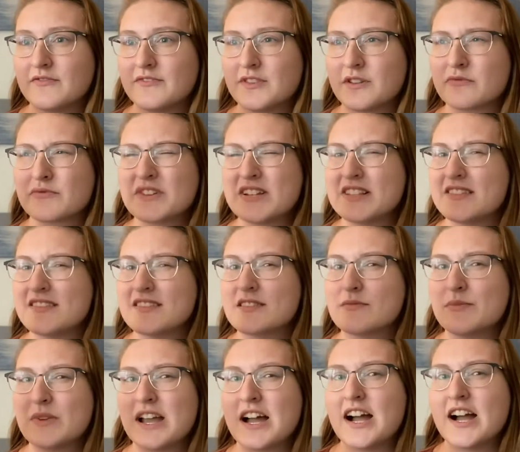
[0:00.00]
the reasons
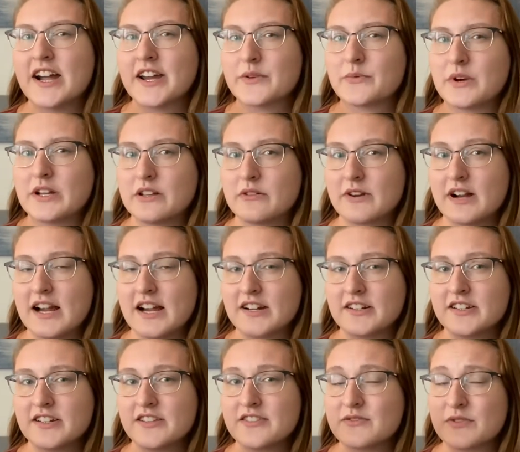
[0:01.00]
behind why they were
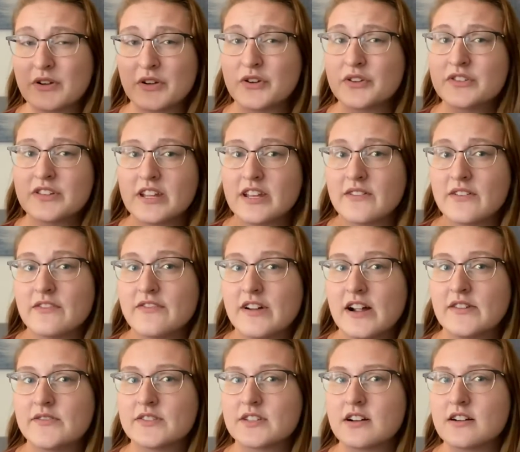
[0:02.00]
acting, so I couldn't give it
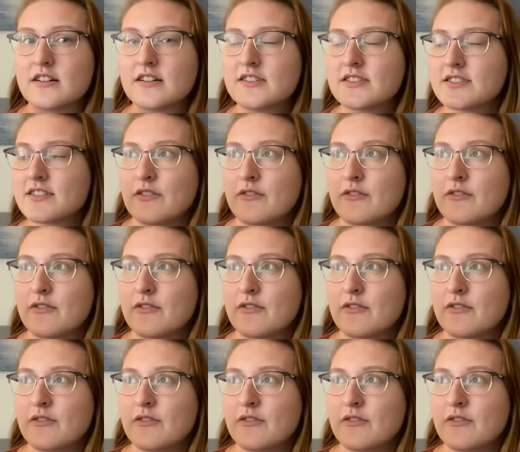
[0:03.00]
5 stars.